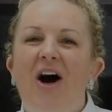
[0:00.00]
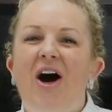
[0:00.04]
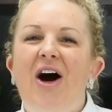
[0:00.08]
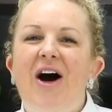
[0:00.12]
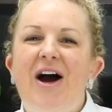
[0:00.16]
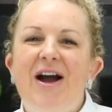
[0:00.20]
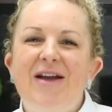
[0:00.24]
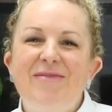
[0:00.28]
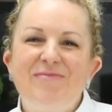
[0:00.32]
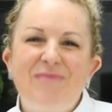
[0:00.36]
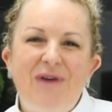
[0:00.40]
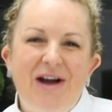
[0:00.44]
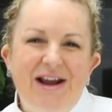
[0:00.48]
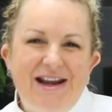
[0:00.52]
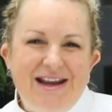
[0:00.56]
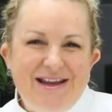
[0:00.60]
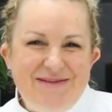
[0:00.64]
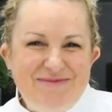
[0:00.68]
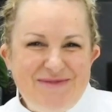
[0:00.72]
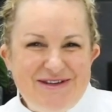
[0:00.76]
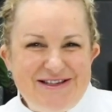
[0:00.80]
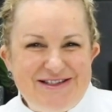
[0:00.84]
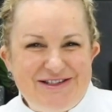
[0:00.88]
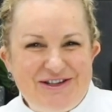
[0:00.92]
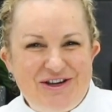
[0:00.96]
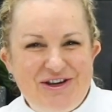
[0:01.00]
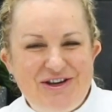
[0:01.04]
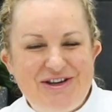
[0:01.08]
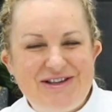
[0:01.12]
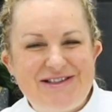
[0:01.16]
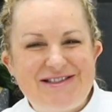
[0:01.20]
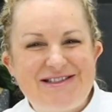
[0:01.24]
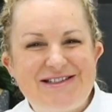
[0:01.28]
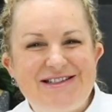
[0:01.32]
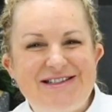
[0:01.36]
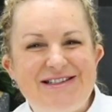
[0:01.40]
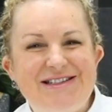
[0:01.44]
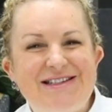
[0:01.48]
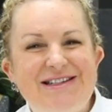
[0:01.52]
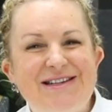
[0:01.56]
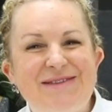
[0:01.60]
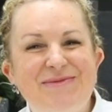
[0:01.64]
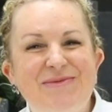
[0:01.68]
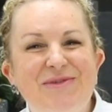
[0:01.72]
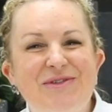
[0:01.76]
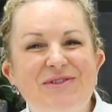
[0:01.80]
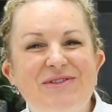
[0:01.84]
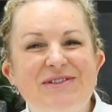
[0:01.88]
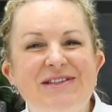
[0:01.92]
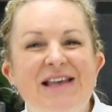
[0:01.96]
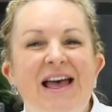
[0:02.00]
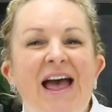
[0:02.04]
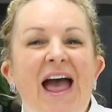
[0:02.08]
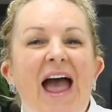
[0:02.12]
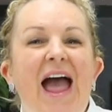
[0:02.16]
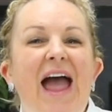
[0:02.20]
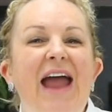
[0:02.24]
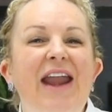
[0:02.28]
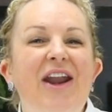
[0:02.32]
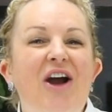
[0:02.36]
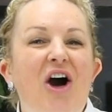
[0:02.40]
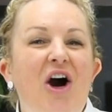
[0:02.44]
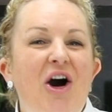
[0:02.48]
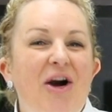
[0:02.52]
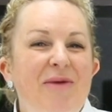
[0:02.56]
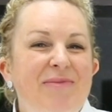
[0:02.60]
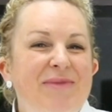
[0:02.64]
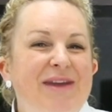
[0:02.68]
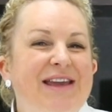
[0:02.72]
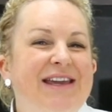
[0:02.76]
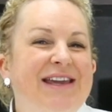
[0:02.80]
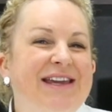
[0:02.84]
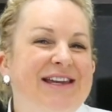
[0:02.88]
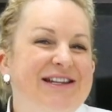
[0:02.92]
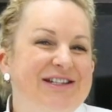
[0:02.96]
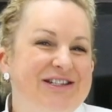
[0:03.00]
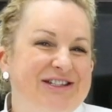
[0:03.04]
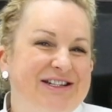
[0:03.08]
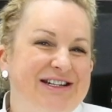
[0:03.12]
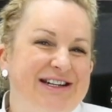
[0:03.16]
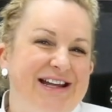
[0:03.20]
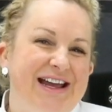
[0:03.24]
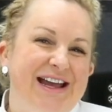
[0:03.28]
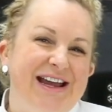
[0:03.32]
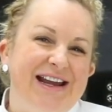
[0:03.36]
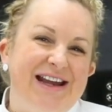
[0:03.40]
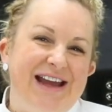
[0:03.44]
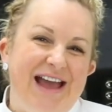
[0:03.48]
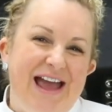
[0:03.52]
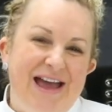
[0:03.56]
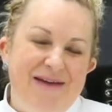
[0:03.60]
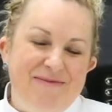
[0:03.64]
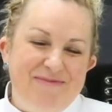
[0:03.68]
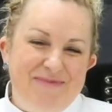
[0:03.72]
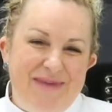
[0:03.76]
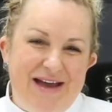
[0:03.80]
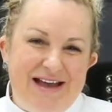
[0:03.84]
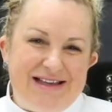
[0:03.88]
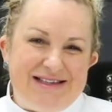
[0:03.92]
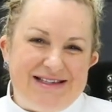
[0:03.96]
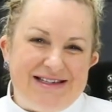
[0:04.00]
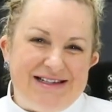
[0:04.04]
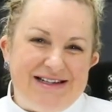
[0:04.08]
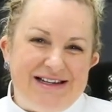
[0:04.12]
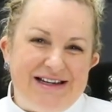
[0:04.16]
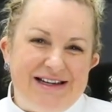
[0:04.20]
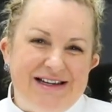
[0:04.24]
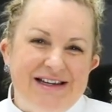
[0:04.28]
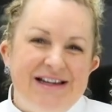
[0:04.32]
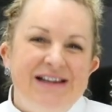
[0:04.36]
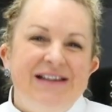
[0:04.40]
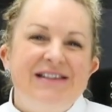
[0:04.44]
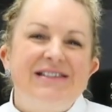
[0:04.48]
Hi, my name is Kirsten Tibballs and I'm a KitchenAid ambassador.